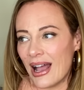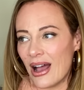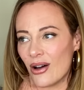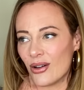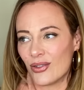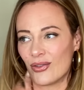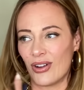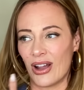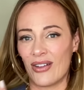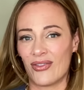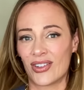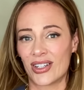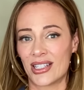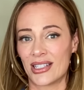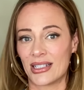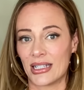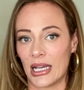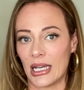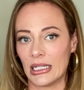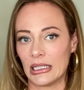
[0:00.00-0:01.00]
out of graphic
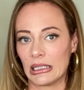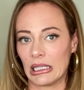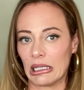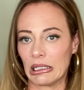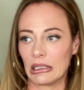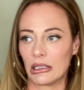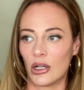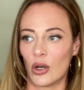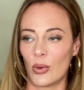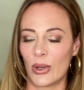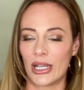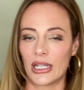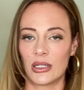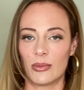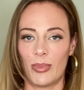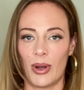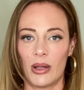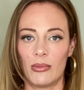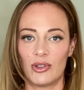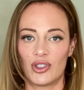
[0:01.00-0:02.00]
design and like going into
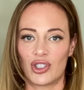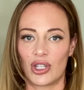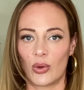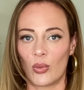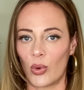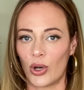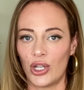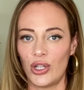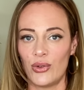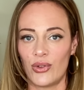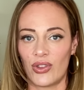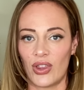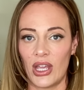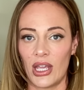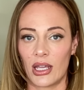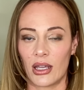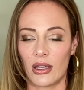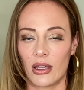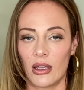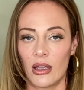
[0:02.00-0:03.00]
publishing. What do you
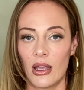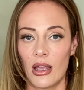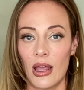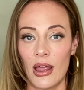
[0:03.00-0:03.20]
think?